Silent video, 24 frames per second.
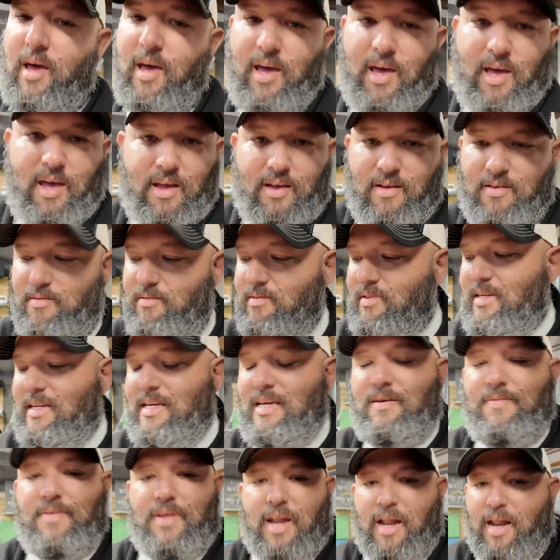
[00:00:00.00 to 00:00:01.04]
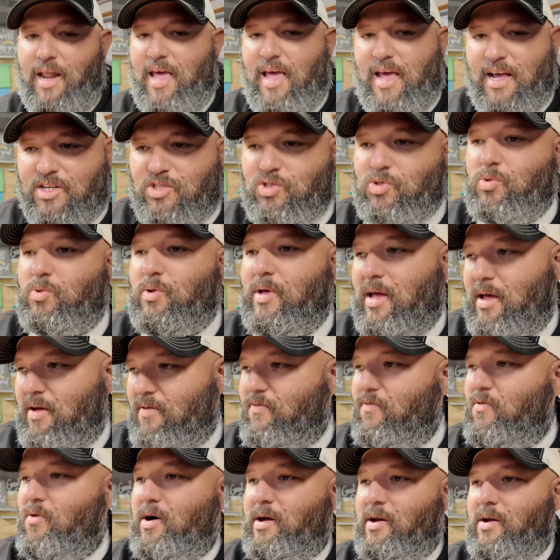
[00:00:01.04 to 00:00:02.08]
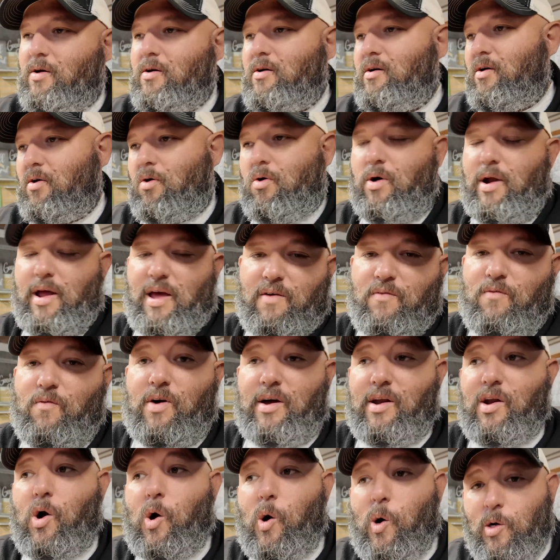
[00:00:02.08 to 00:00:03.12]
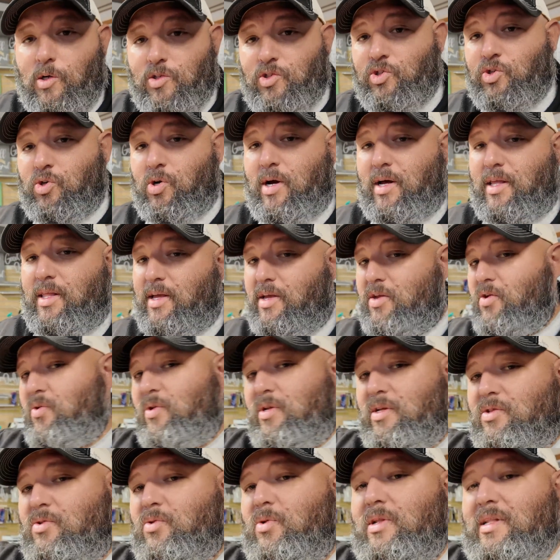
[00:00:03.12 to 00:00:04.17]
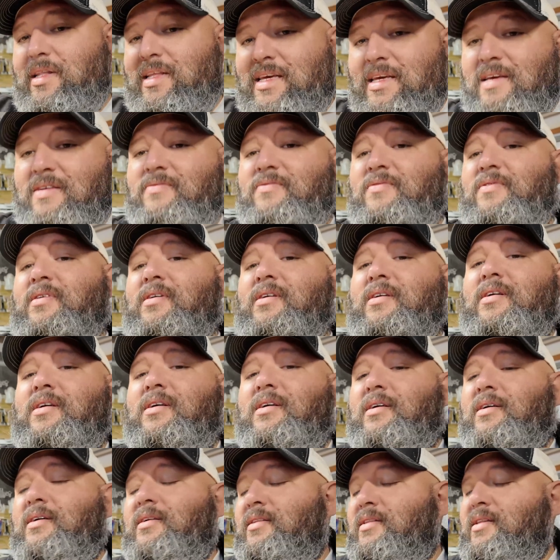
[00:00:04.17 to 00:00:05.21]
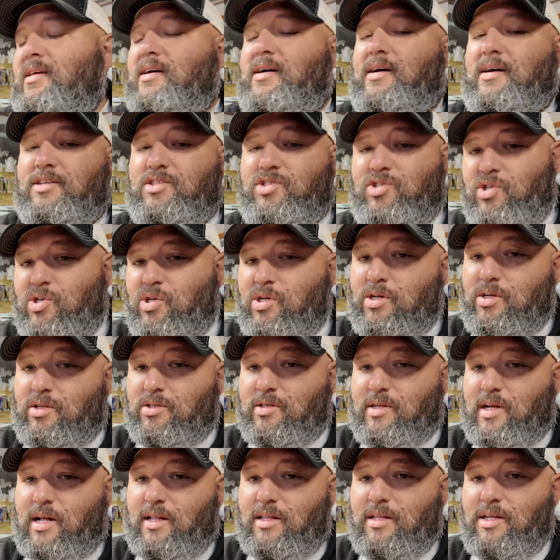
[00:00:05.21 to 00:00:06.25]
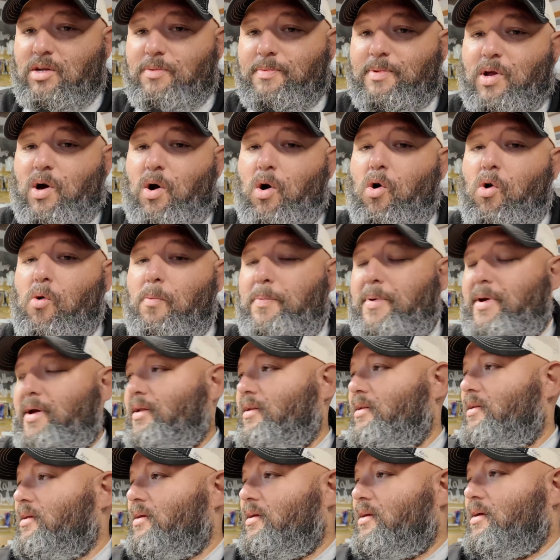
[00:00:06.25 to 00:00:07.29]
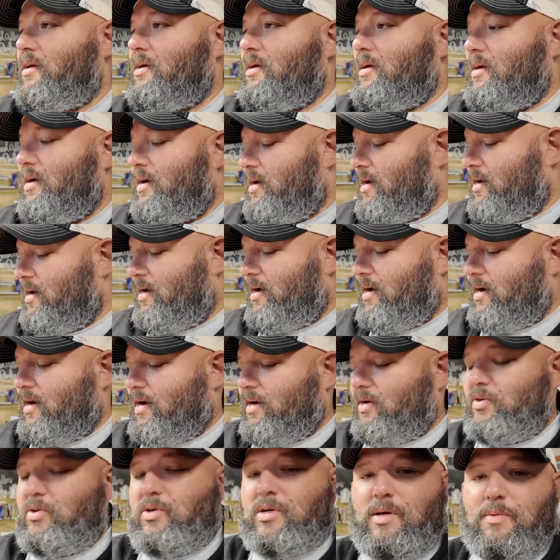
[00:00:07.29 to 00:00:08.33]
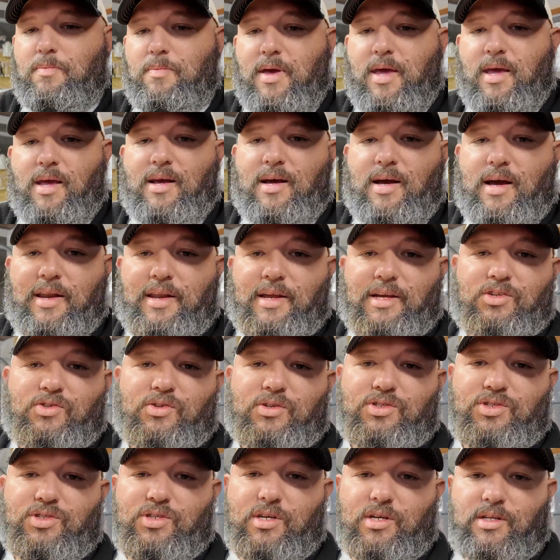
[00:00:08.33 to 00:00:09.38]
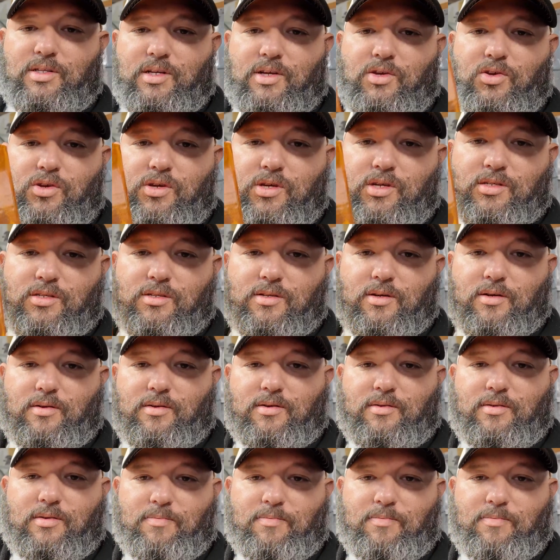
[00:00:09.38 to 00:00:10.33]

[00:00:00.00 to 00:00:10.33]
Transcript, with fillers: a even an xTool F1 or F1 Ultra that you need to leave the shield a little bit open. Uh, you can make an extra shield that you just